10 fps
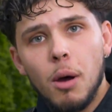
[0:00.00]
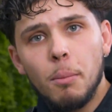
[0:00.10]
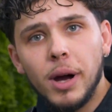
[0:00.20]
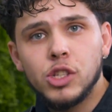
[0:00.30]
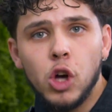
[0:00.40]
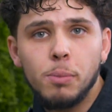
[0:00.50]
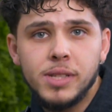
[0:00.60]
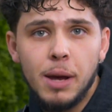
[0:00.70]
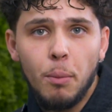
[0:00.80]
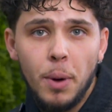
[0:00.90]
My top
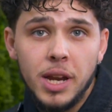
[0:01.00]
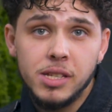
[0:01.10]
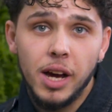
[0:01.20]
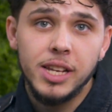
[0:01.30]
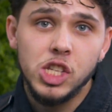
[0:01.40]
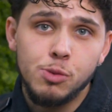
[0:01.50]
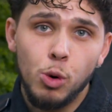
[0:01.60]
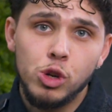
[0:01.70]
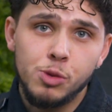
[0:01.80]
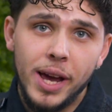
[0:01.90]
tip when designing
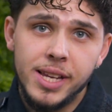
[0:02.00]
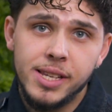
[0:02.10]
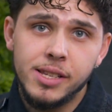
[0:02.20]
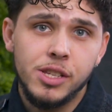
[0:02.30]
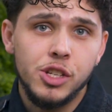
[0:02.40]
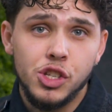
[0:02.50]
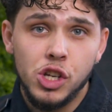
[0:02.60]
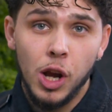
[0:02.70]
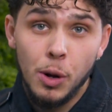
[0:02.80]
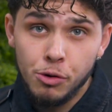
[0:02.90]
small spaces, such as
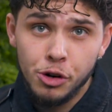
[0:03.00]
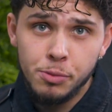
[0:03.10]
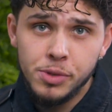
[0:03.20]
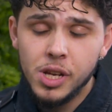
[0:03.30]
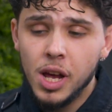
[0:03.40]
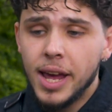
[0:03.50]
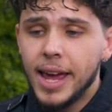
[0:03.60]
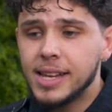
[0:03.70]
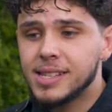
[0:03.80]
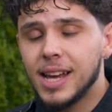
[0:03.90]
cloakrooms,
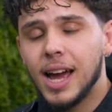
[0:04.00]
is to